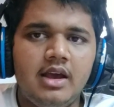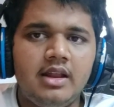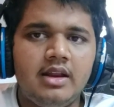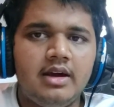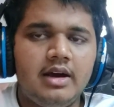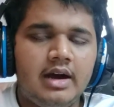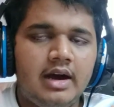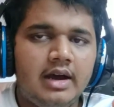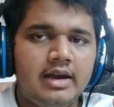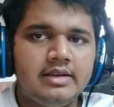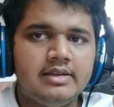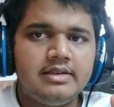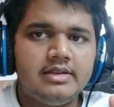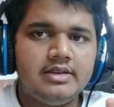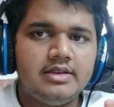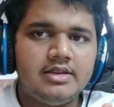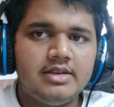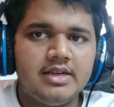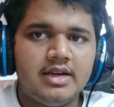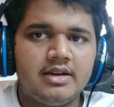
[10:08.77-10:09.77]
and I
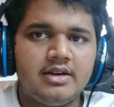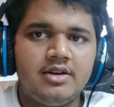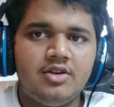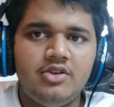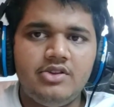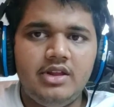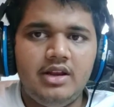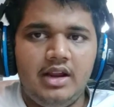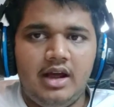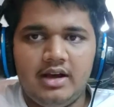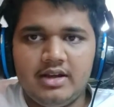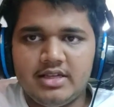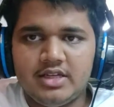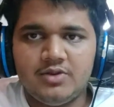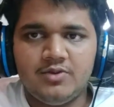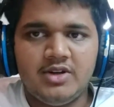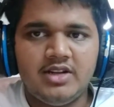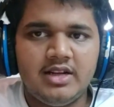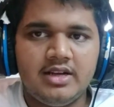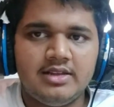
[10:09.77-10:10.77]
checked in on the
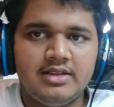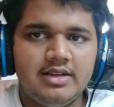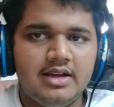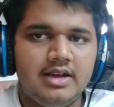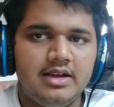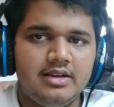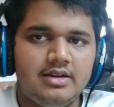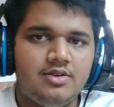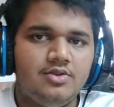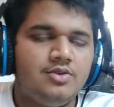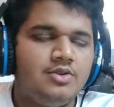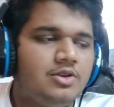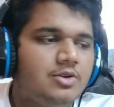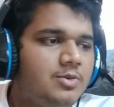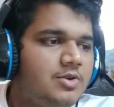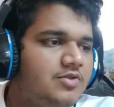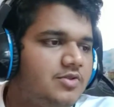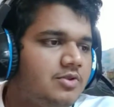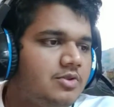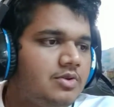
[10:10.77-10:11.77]
last one as I told you
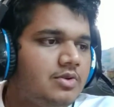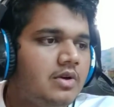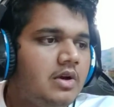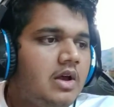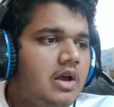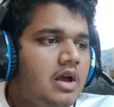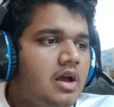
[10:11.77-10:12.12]
before,